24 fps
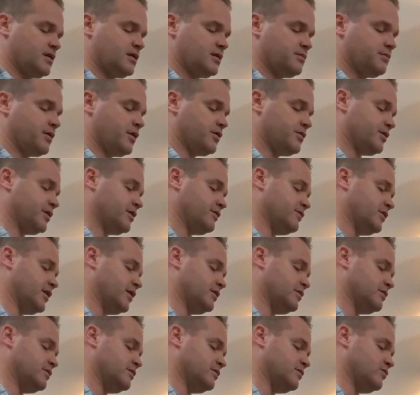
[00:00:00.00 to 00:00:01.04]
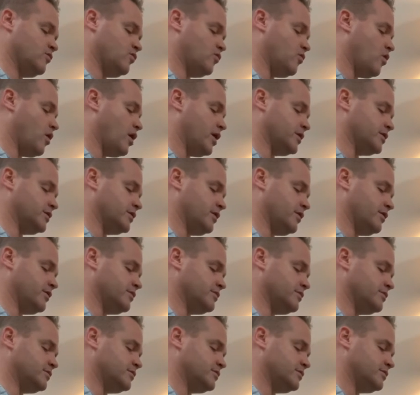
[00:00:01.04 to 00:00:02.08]
both have that white note
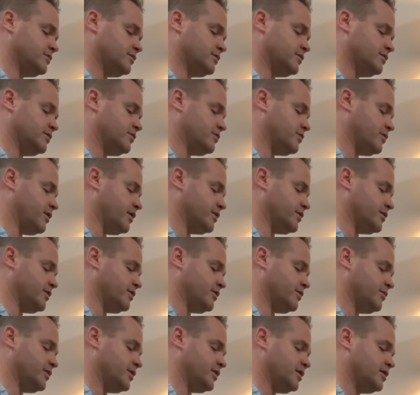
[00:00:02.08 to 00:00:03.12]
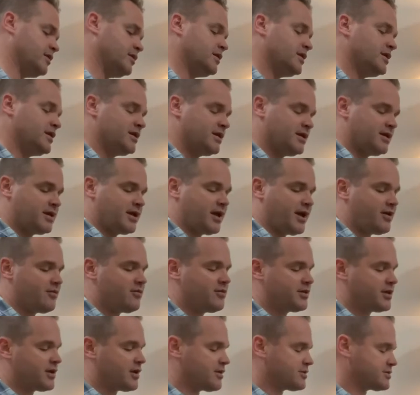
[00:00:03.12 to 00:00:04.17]
right down the middle.
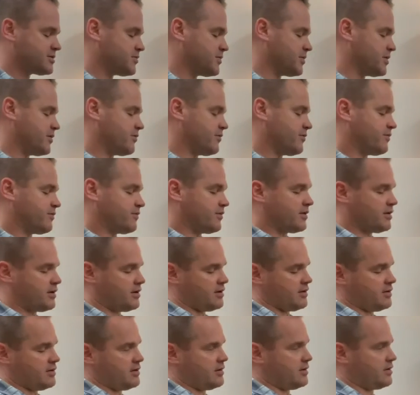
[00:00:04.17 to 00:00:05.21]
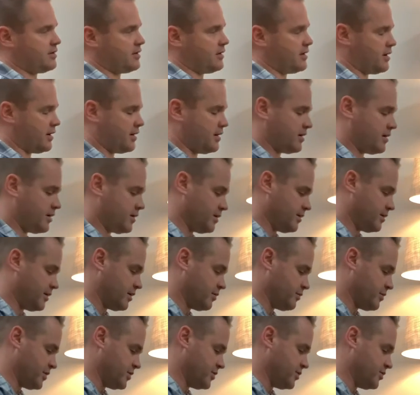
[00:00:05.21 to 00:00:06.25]
Everything else is a little
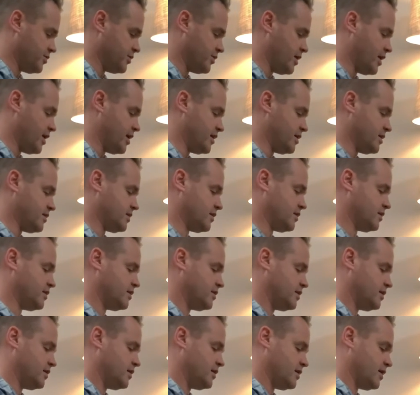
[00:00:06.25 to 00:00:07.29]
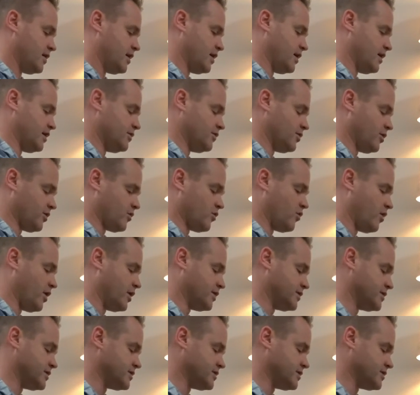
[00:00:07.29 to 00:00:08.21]
bit unique, not quite the